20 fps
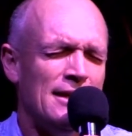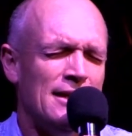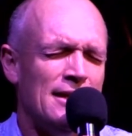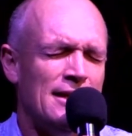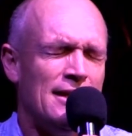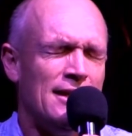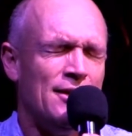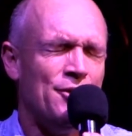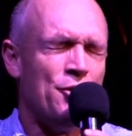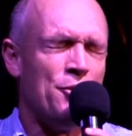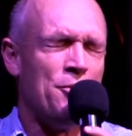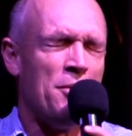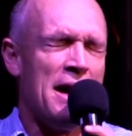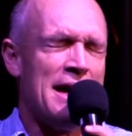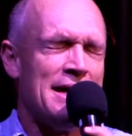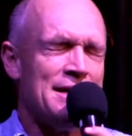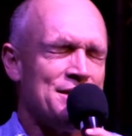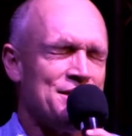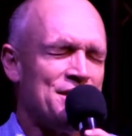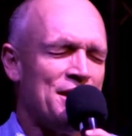Here am I,
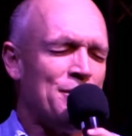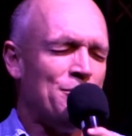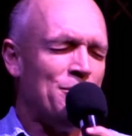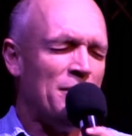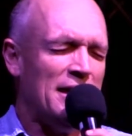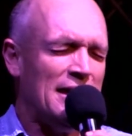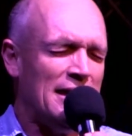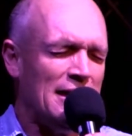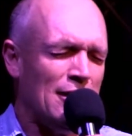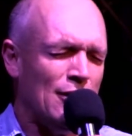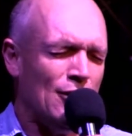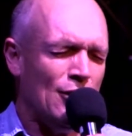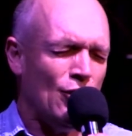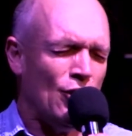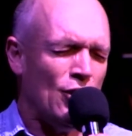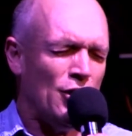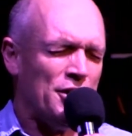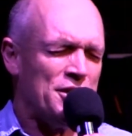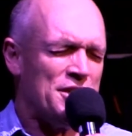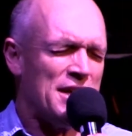send me.
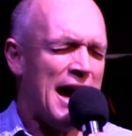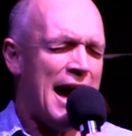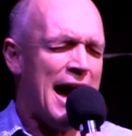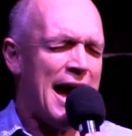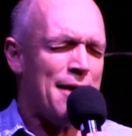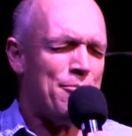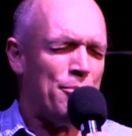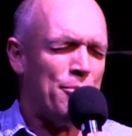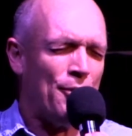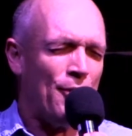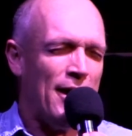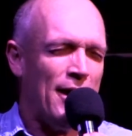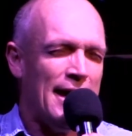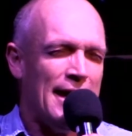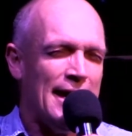Lord, I pray